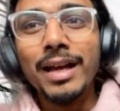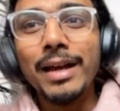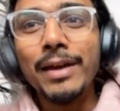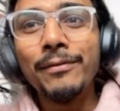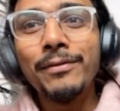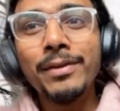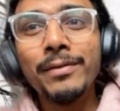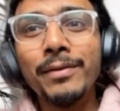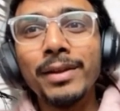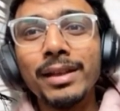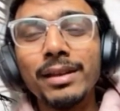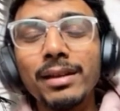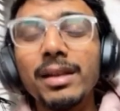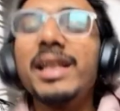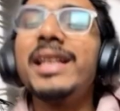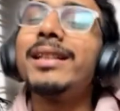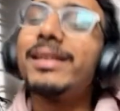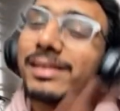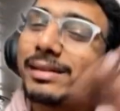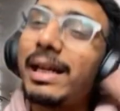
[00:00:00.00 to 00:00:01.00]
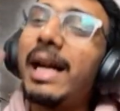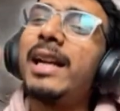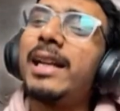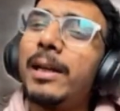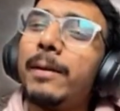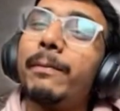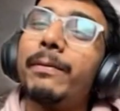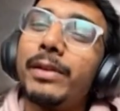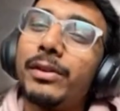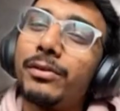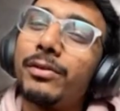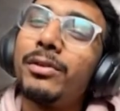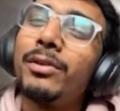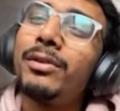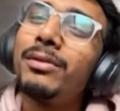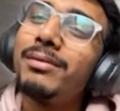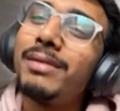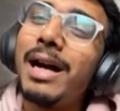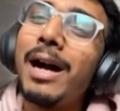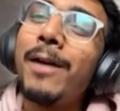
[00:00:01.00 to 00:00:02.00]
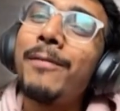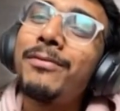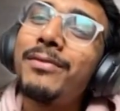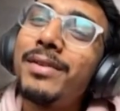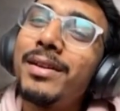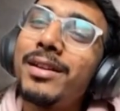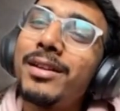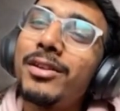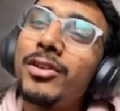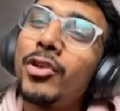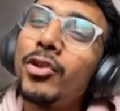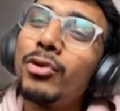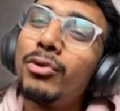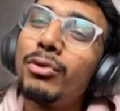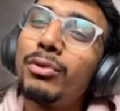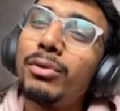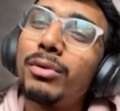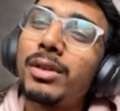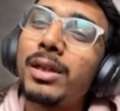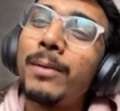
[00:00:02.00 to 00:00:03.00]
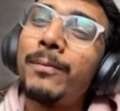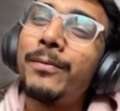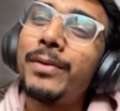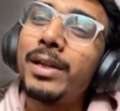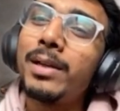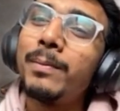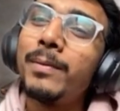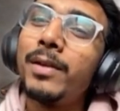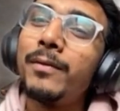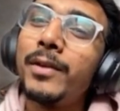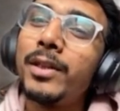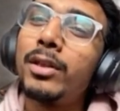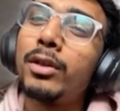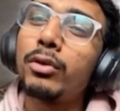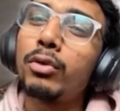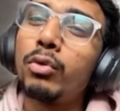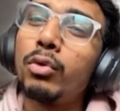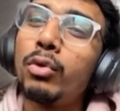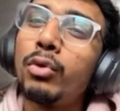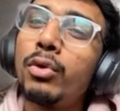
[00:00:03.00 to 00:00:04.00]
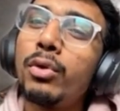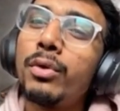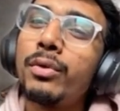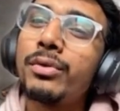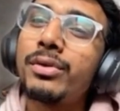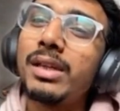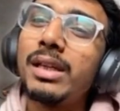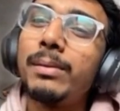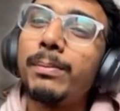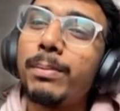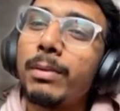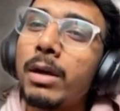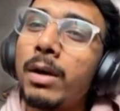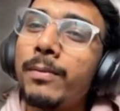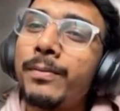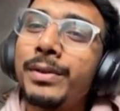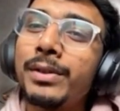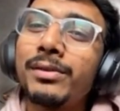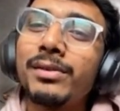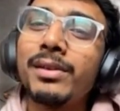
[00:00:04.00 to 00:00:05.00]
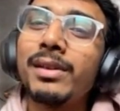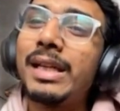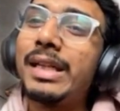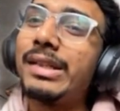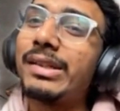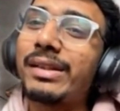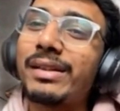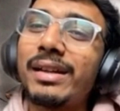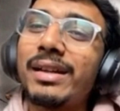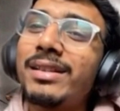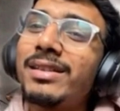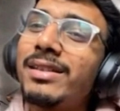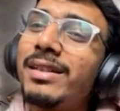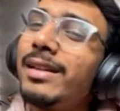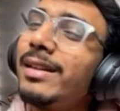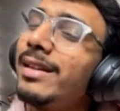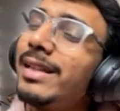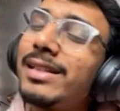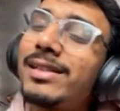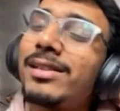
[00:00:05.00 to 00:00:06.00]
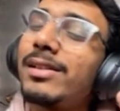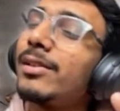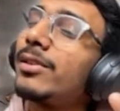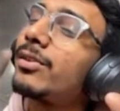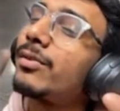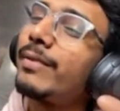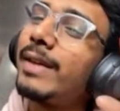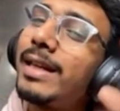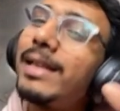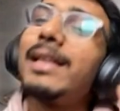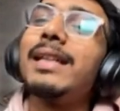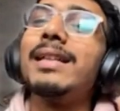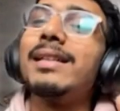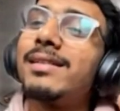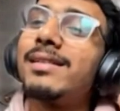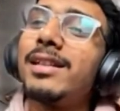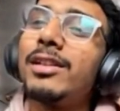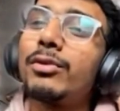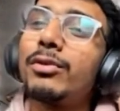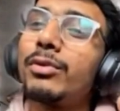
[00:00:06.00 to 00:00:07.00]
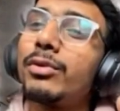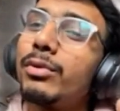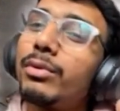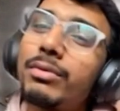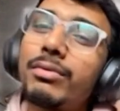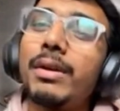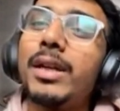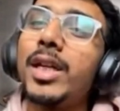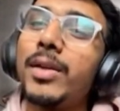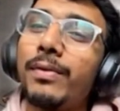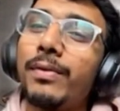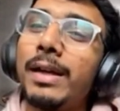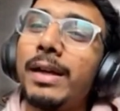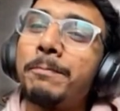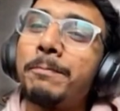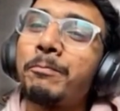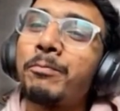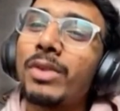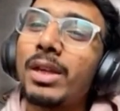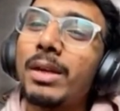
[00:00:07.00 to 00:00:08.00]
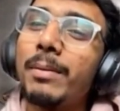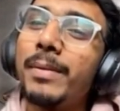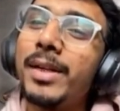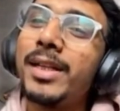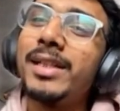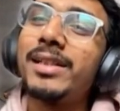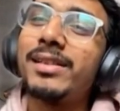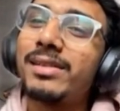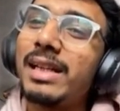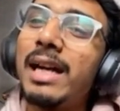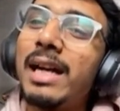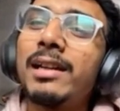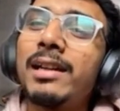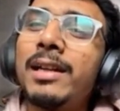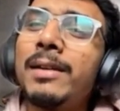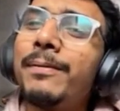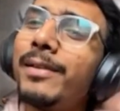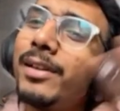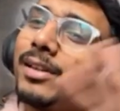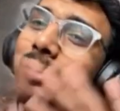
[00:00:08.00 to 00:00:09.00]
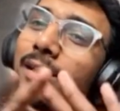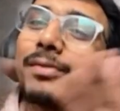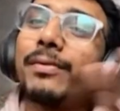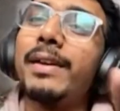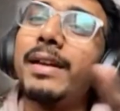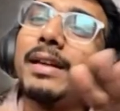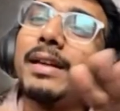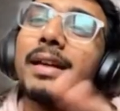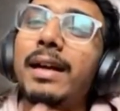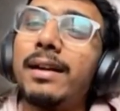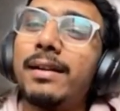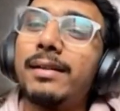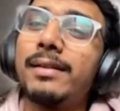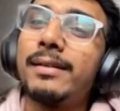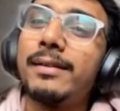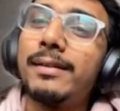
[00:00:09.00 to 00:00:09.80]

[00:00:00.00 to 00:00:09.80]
everyone in starting phase, you know, after you comfortable with the course and professor and structure, it's very easy to do 25. Uh-huh. But in starting phase, it's very hard.